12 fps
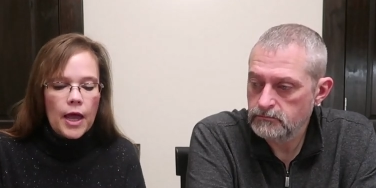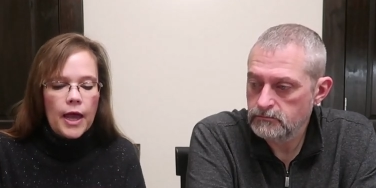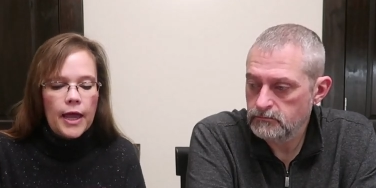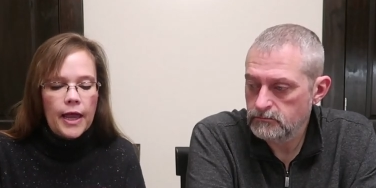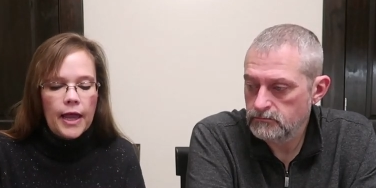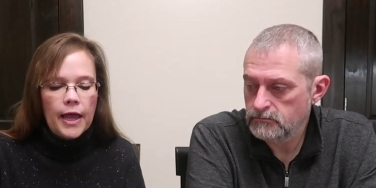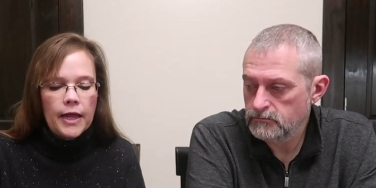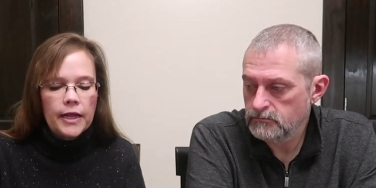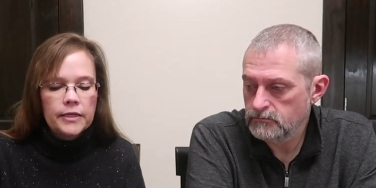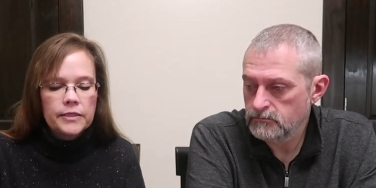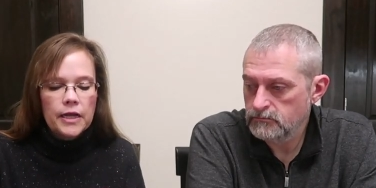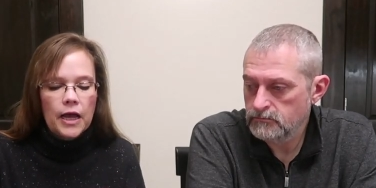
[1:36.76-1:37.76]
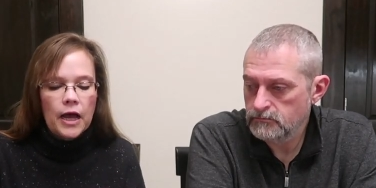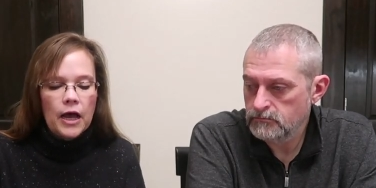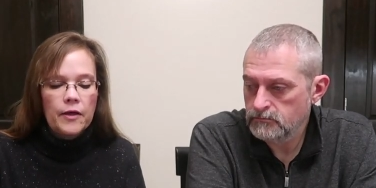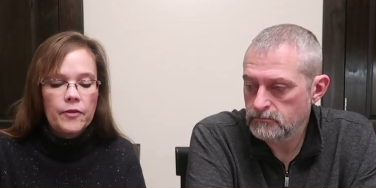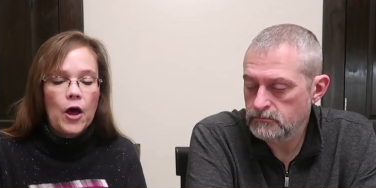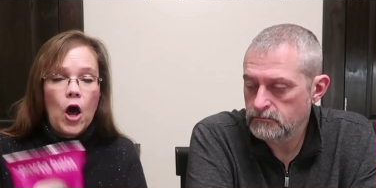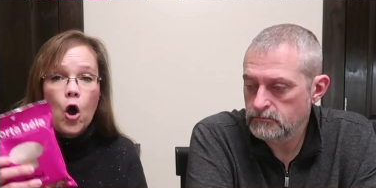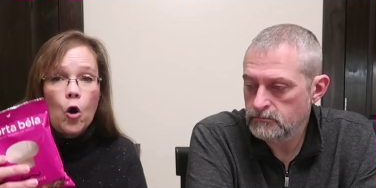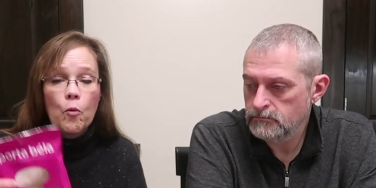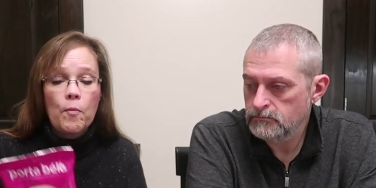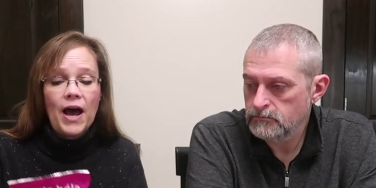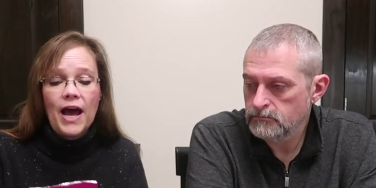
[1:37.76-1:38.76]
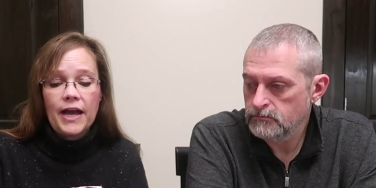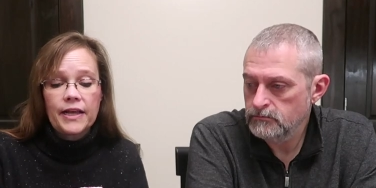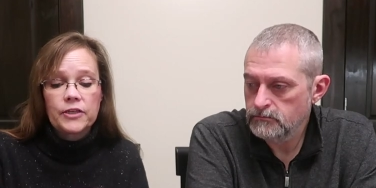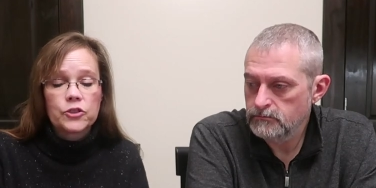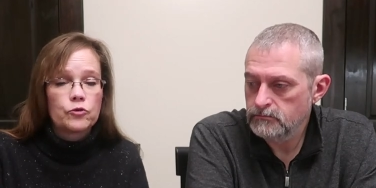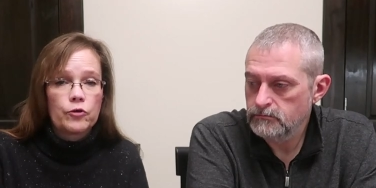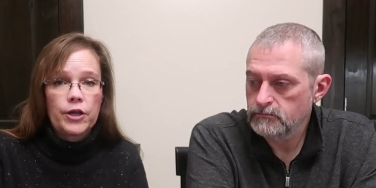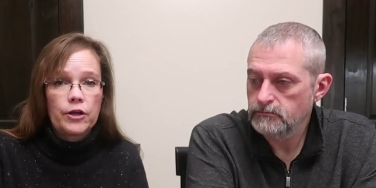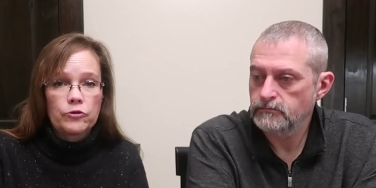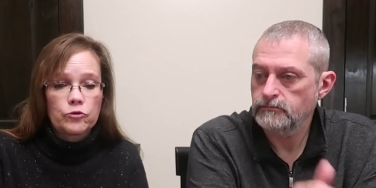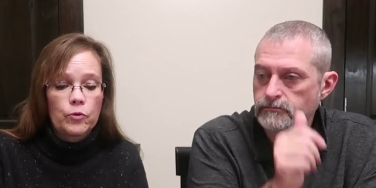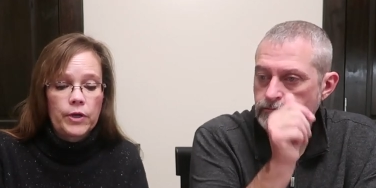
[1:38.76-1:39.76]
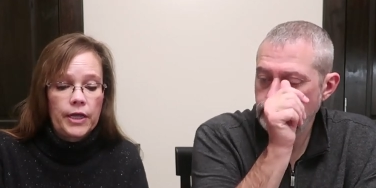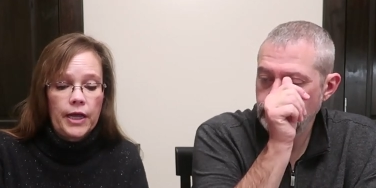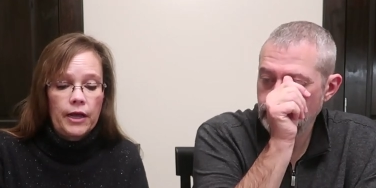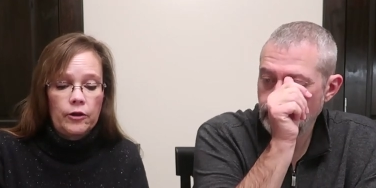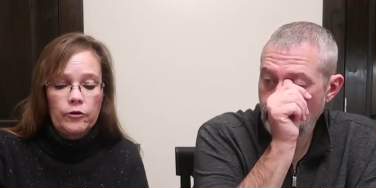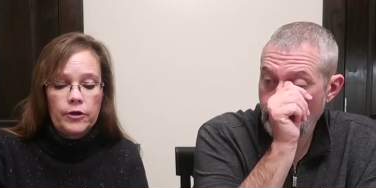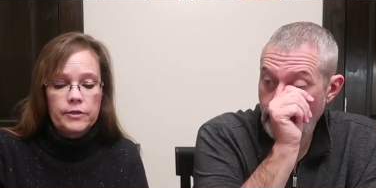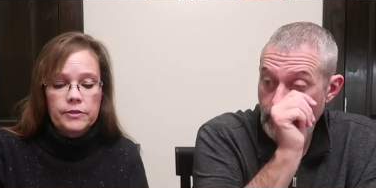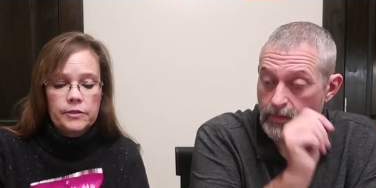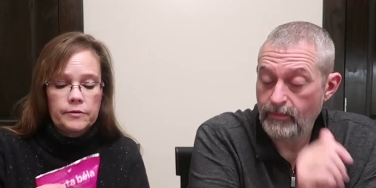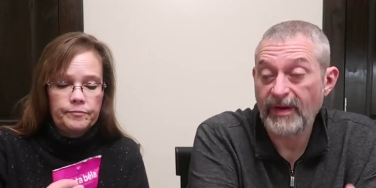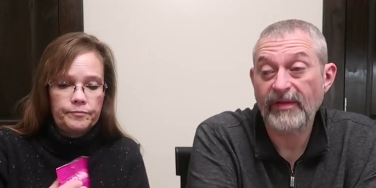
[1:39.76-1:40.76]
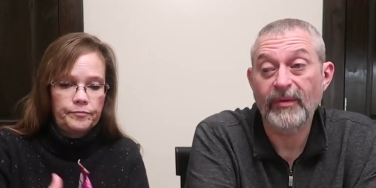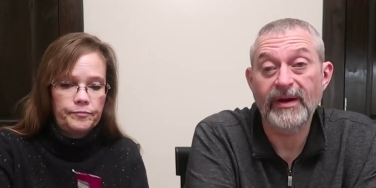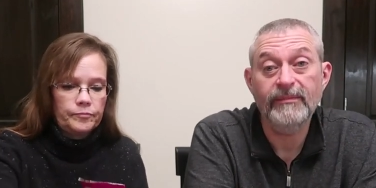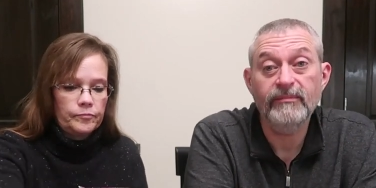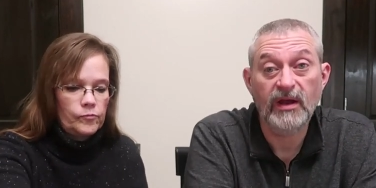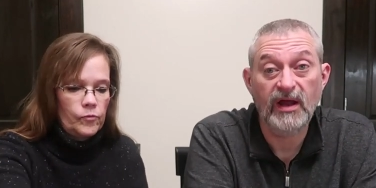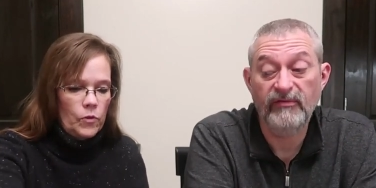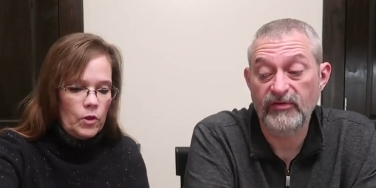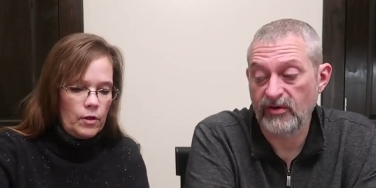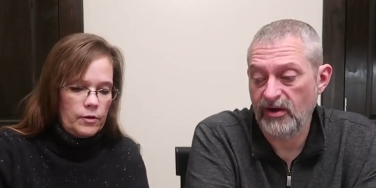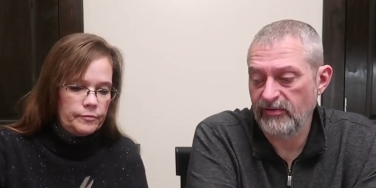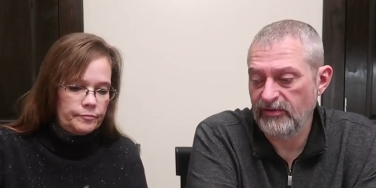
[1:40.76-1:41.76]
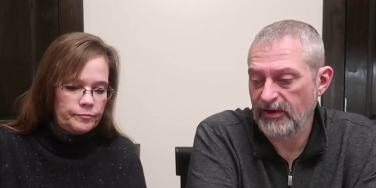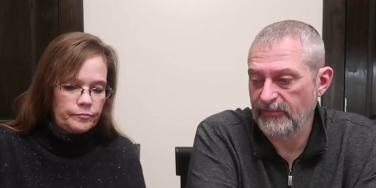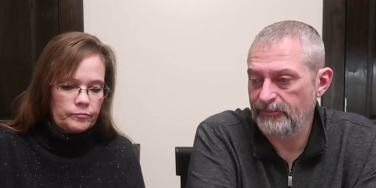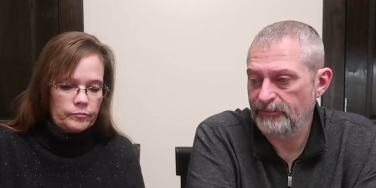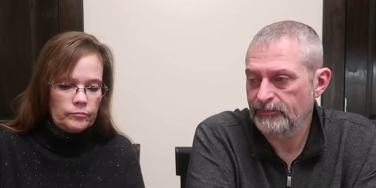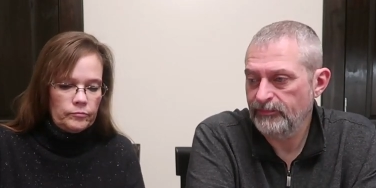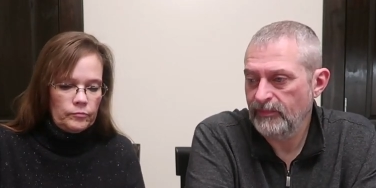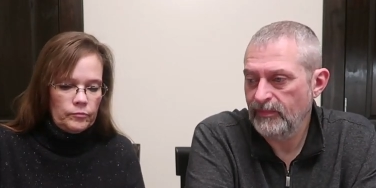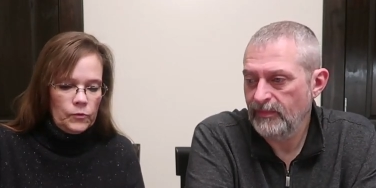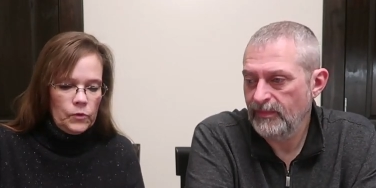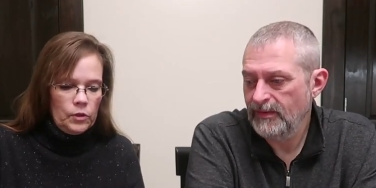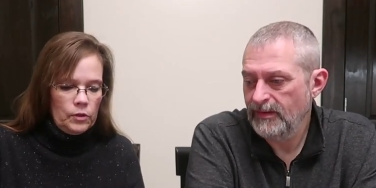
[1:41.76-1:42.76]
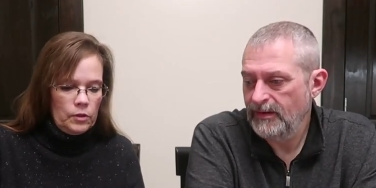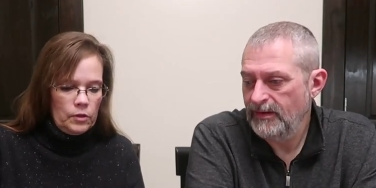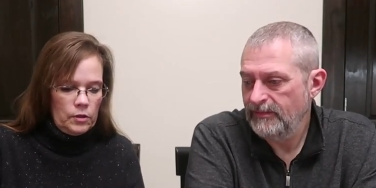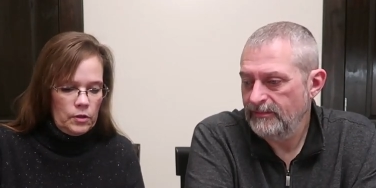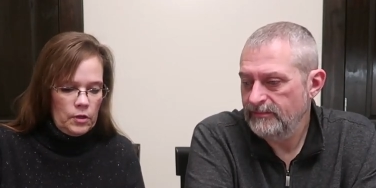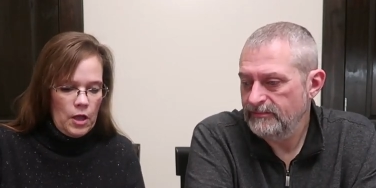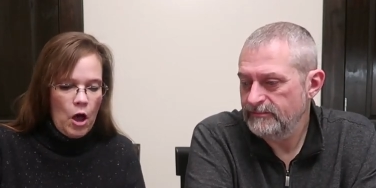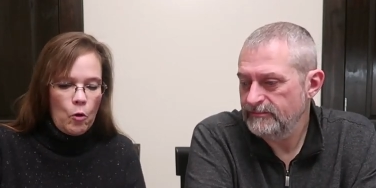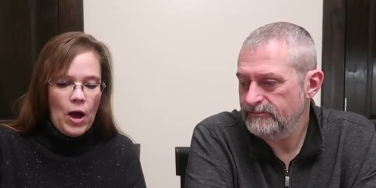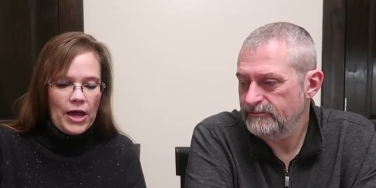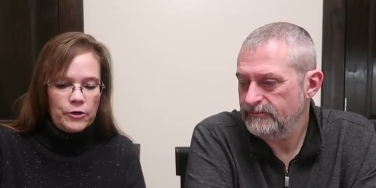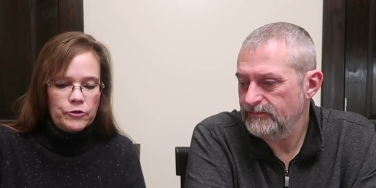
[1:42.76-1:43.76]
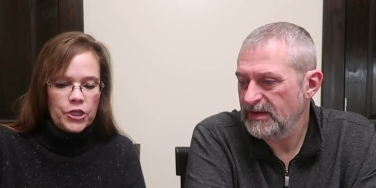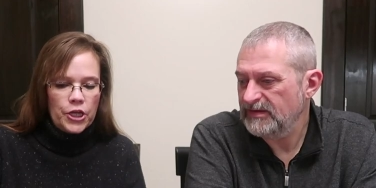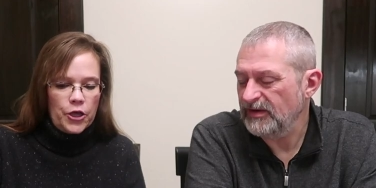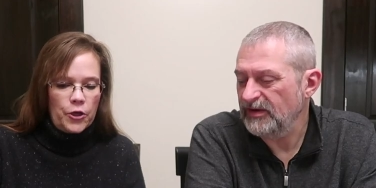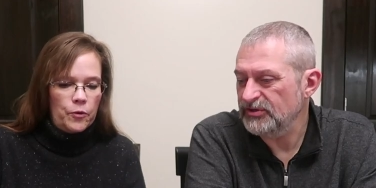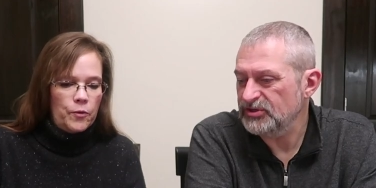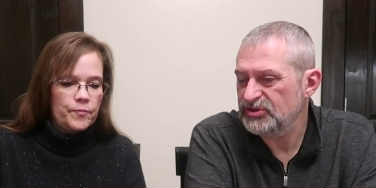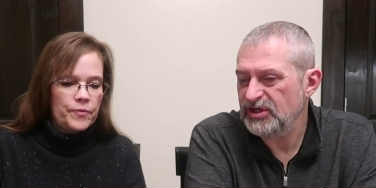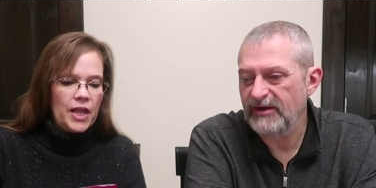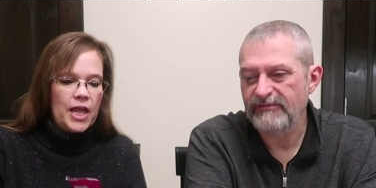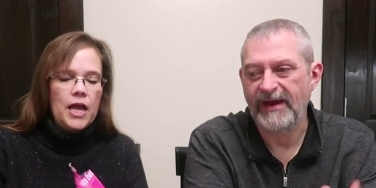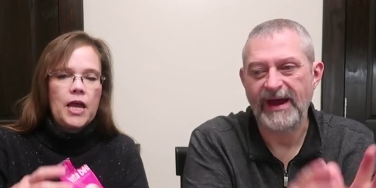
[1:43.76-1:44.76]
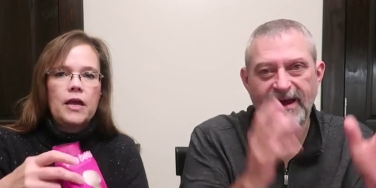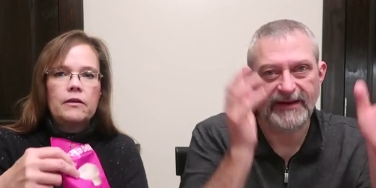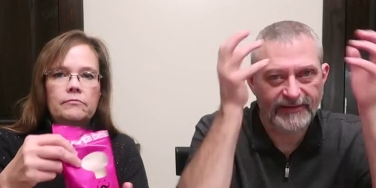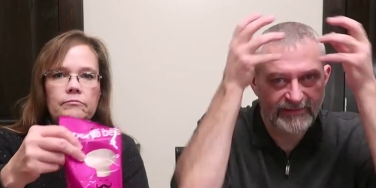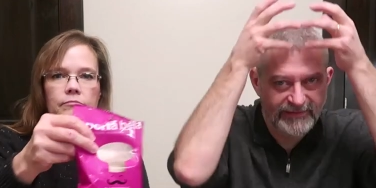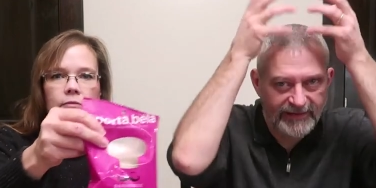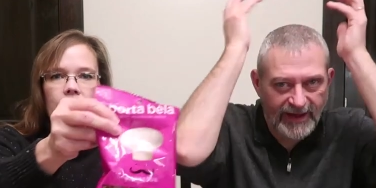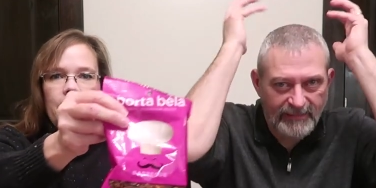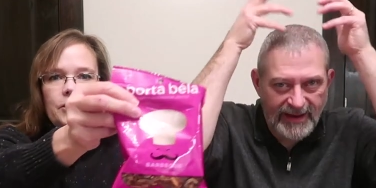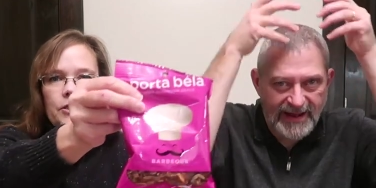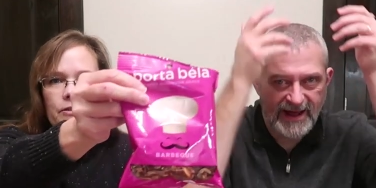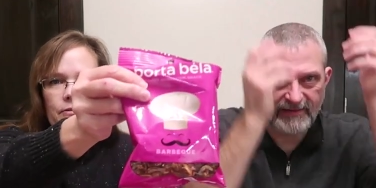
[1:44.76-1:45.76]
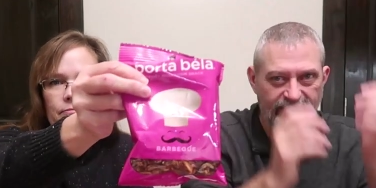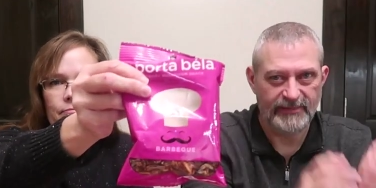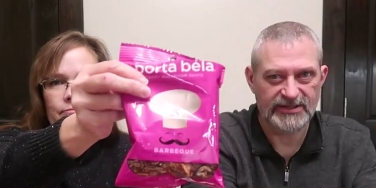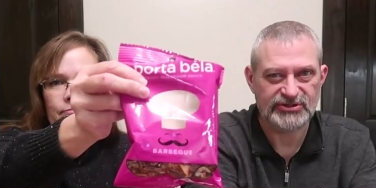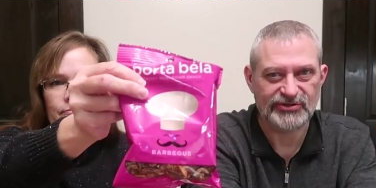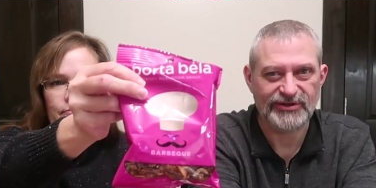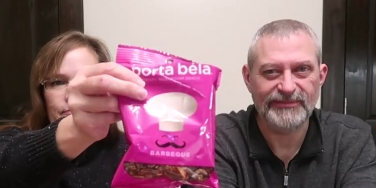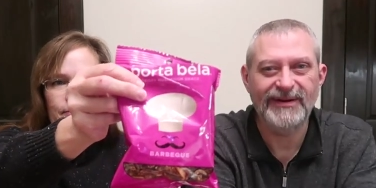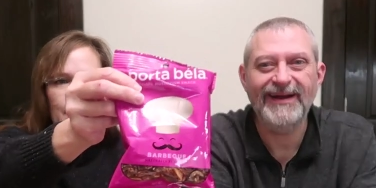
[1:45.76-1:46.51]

Speaker 1: And the whole bag is 320 calories.
Speaker 2: By the way, love their logo.
Speaker 1: Oh, I do
Speaker 2: too. It's a little chef hat made out of a mushroom.